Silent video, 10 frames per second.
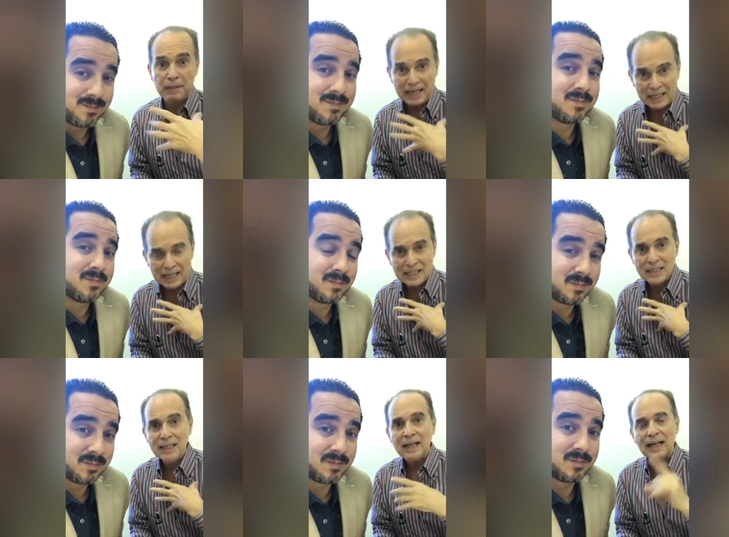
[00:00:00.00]
Speaker 1: in my
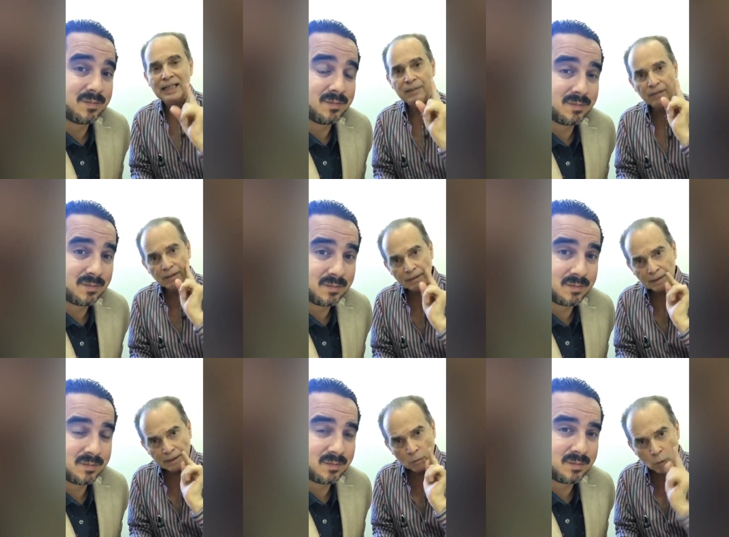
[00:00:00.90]
case, I give
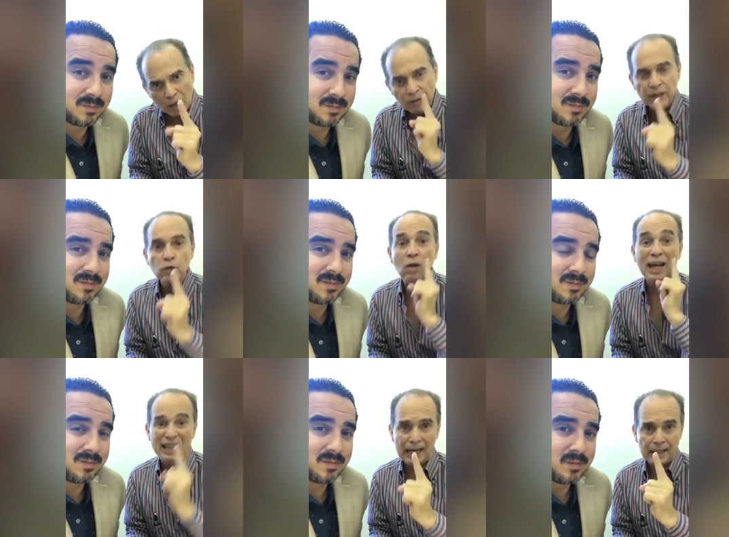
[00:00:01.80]
one video
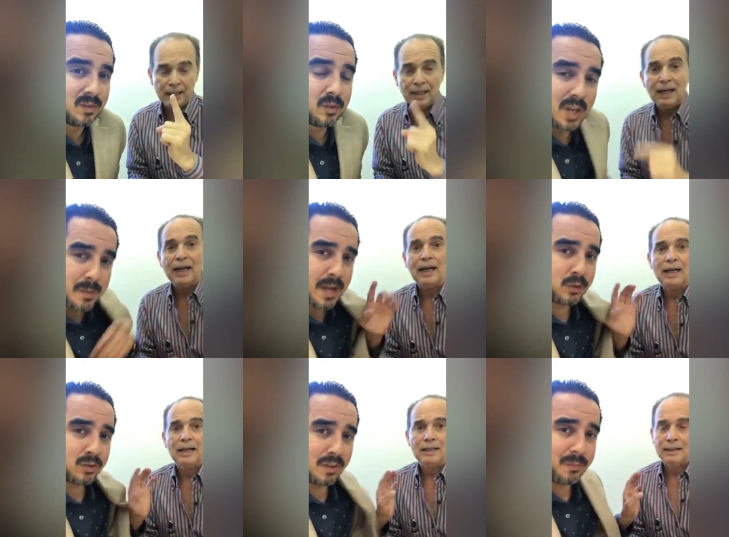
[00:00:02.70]
a day.
Speaker 2: So let me
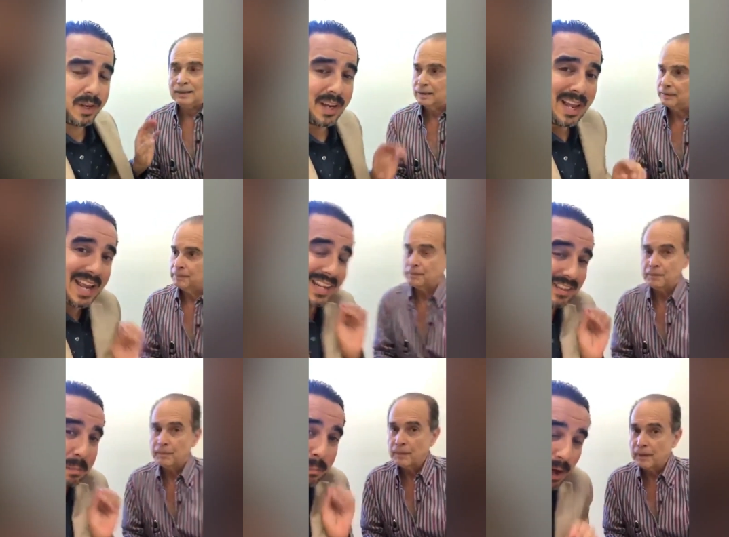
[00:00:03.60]
ask you something.
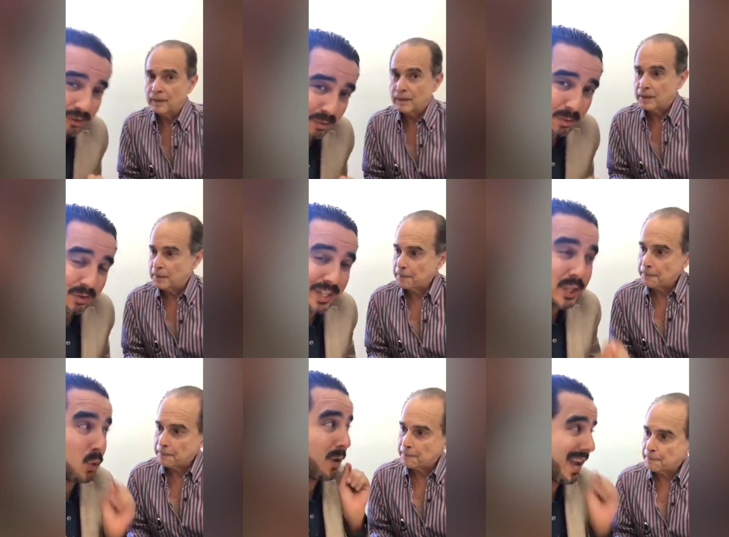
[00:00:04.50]
Is it possible
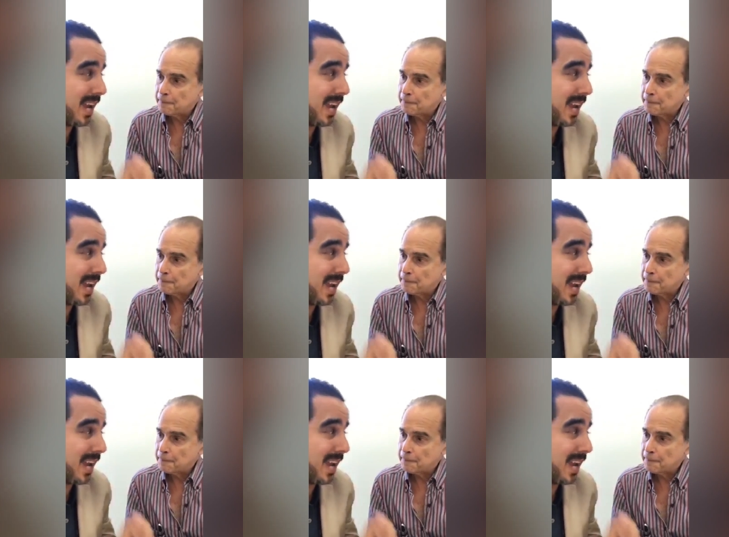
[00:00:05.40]
that you